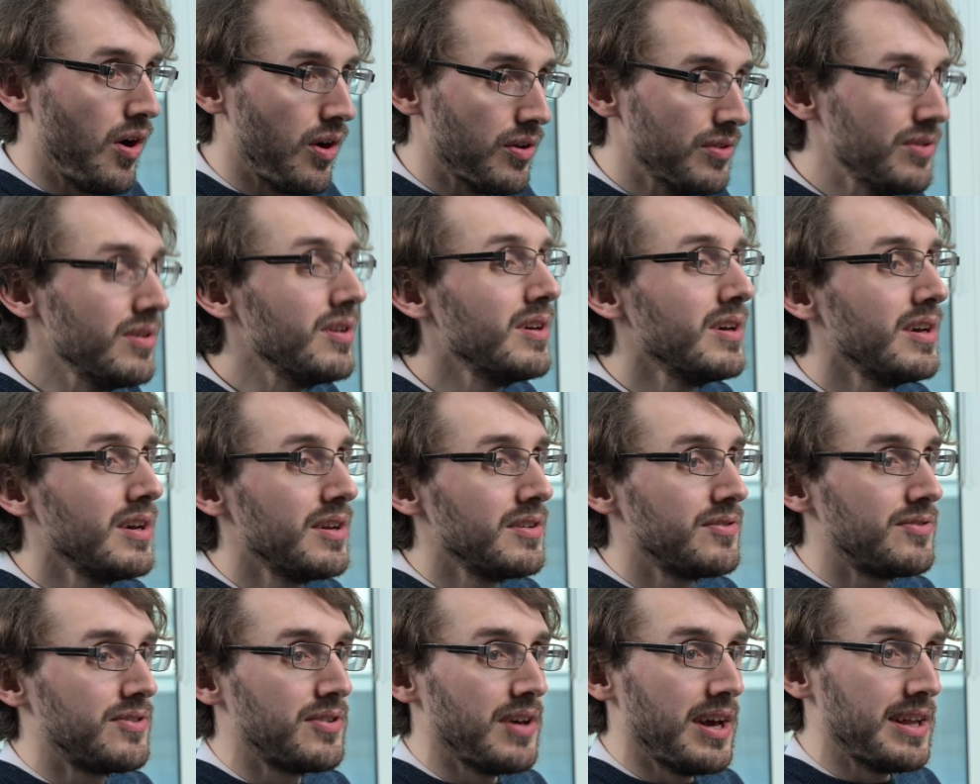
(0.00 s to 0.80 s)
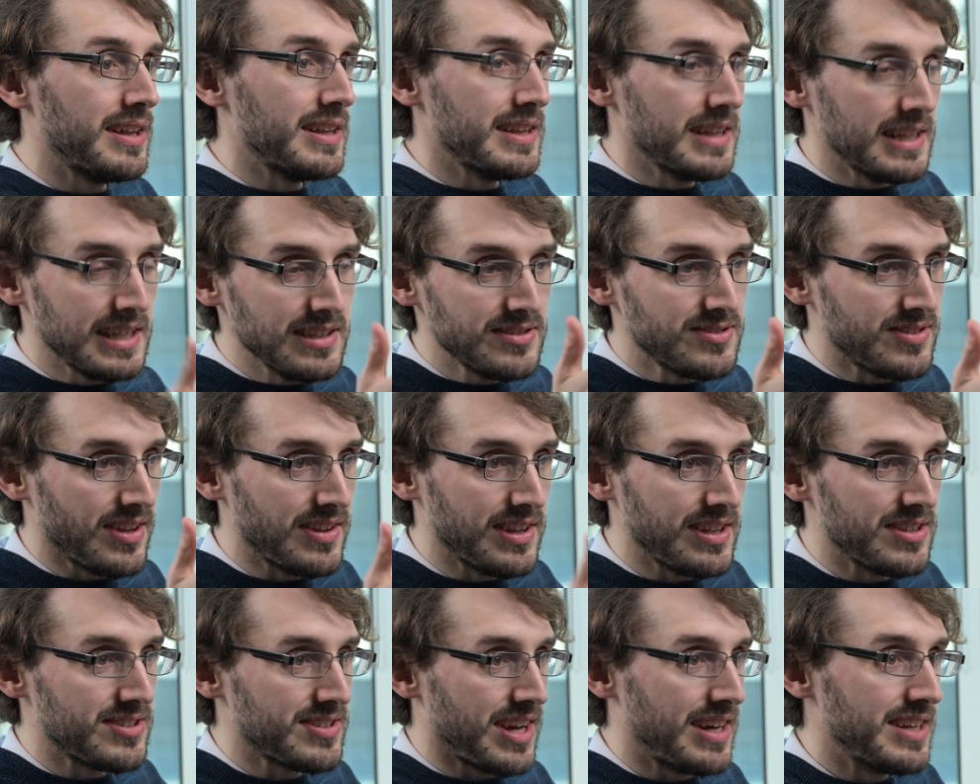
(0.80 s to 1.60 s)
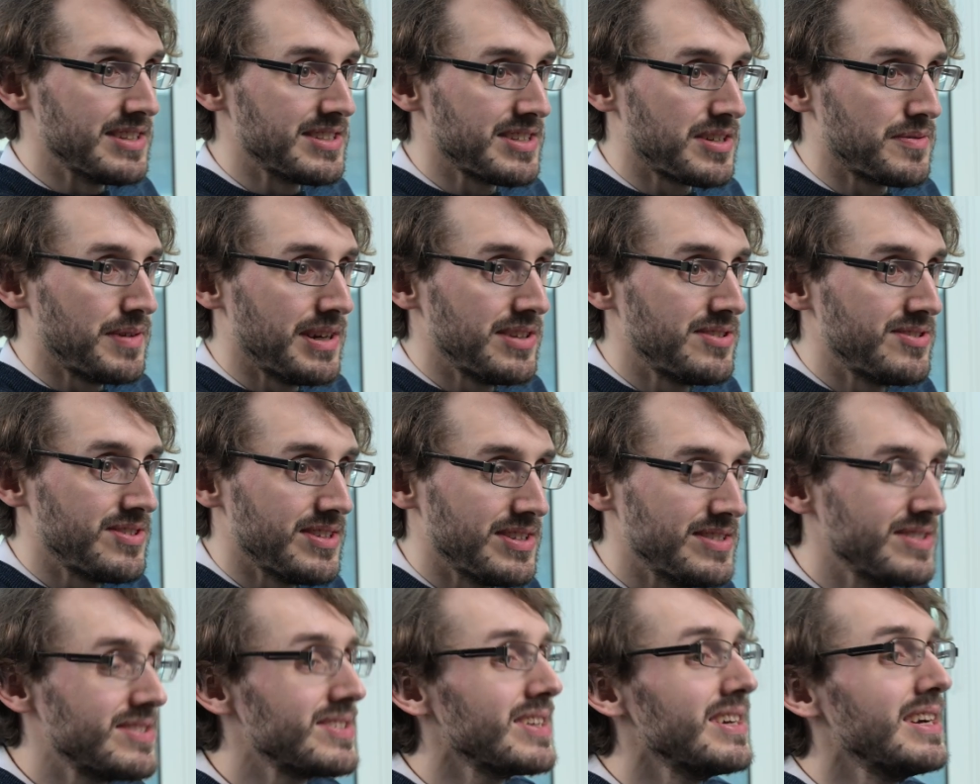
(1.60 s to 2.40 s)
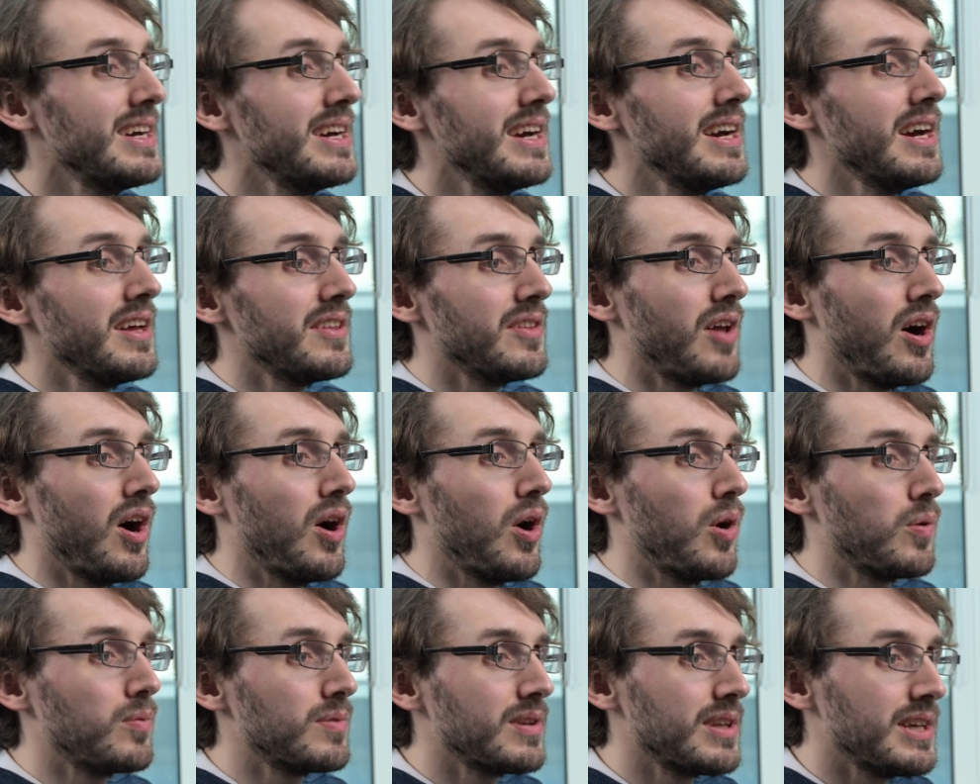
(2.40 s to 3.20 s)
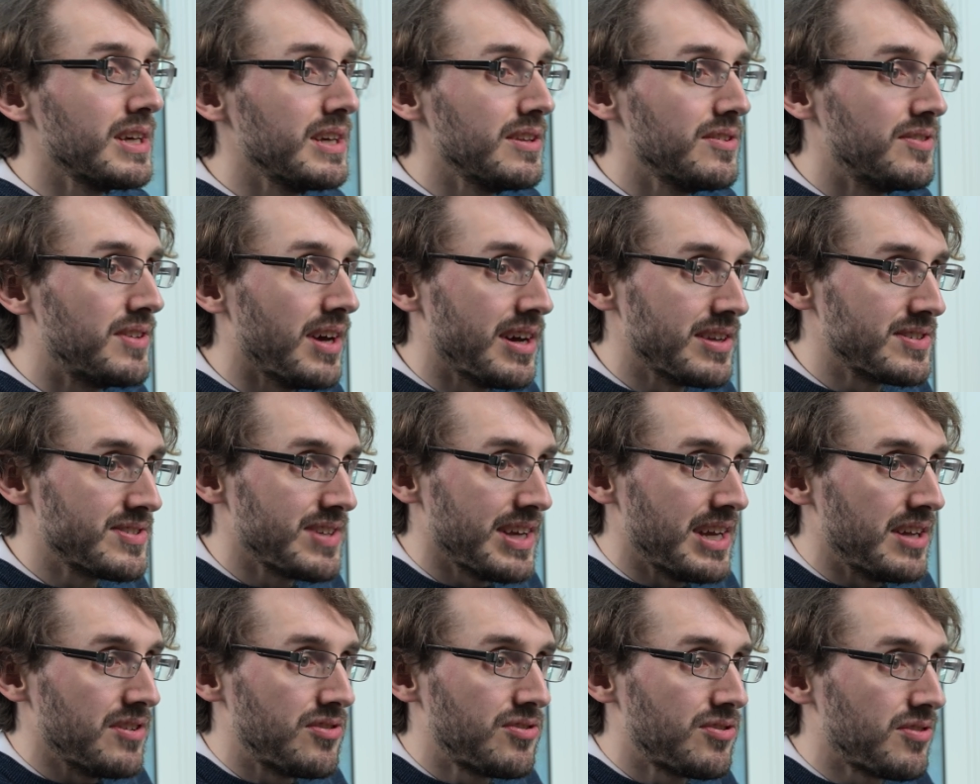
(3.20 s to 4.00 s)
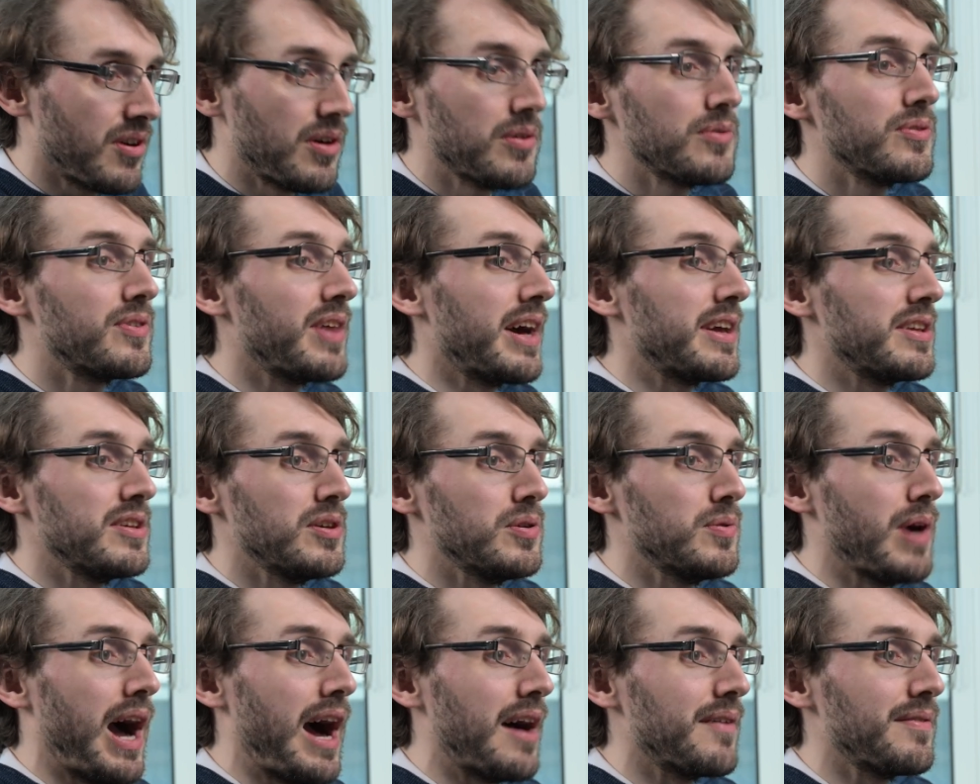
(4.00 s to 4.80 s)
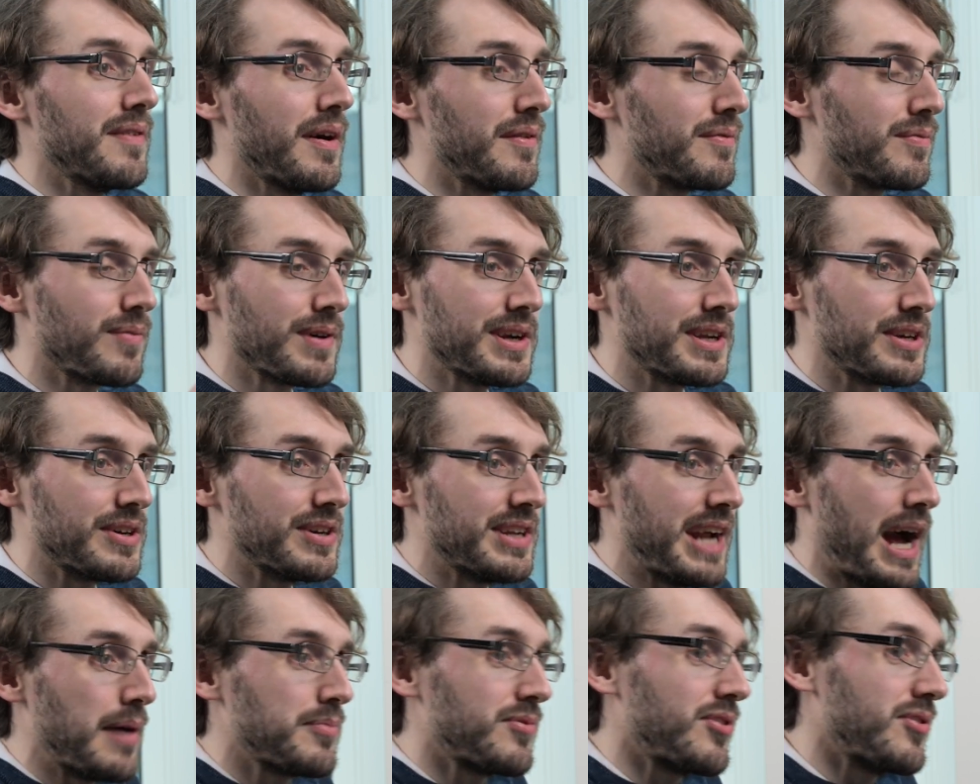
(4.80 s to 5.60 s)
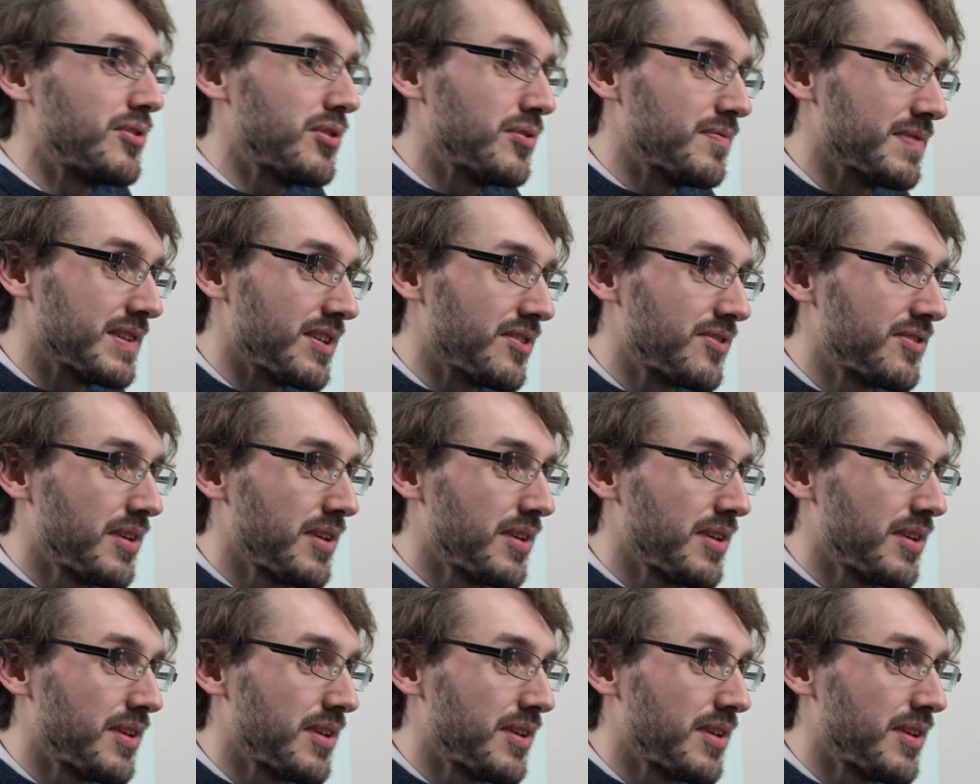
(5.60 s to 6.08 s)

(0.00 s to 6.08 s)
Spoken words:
on to at least to these kinds of questions. Not only does it show that you have a really good aptitude for the